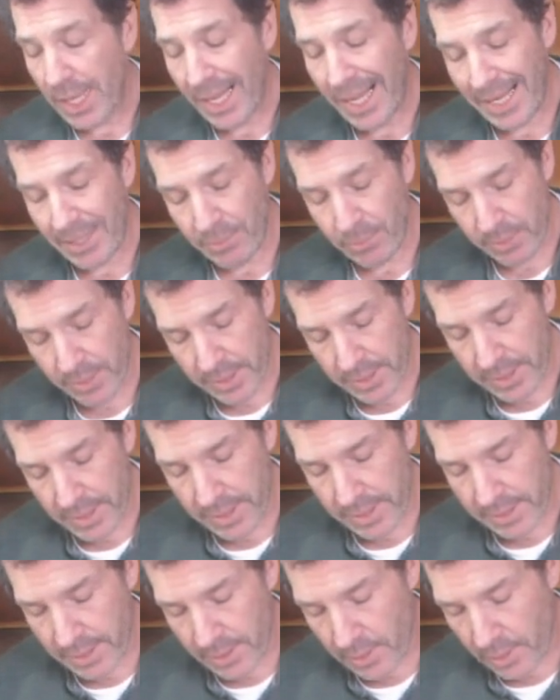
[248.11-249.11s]
I
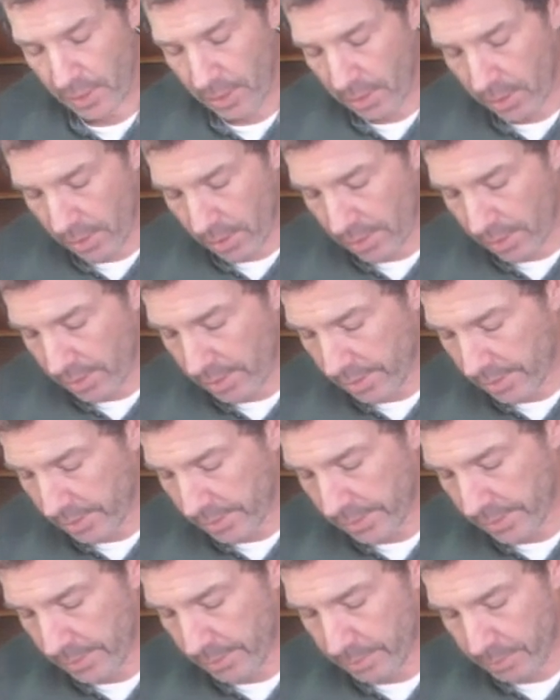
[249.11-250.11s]
really, there are
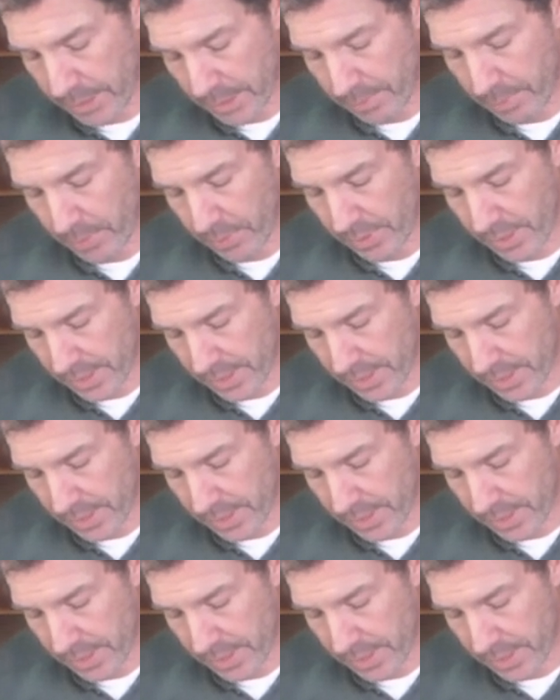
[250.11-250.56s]
people